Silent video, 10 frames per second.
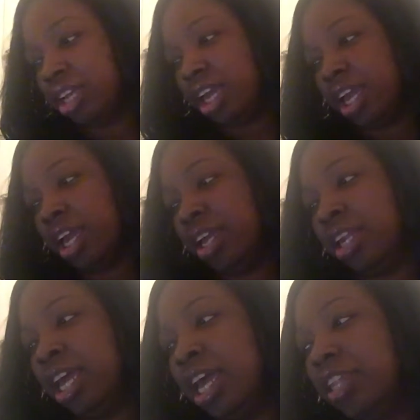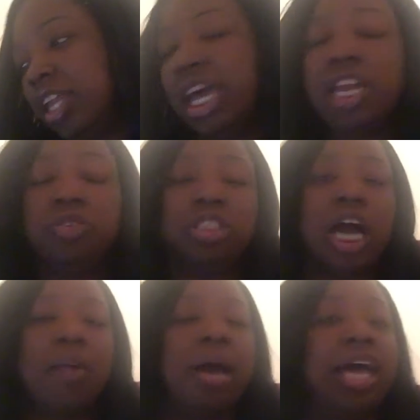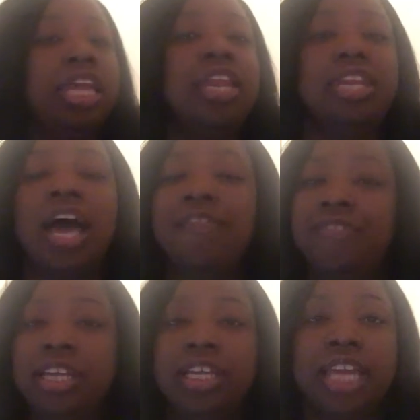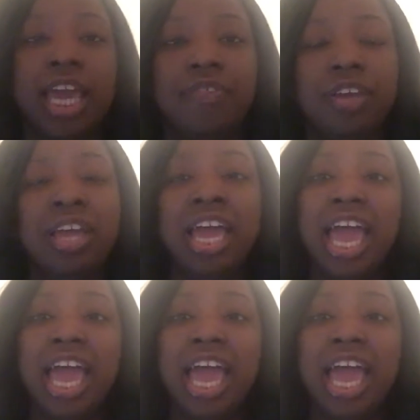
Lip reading: And the ladies were talking about they not feeling David.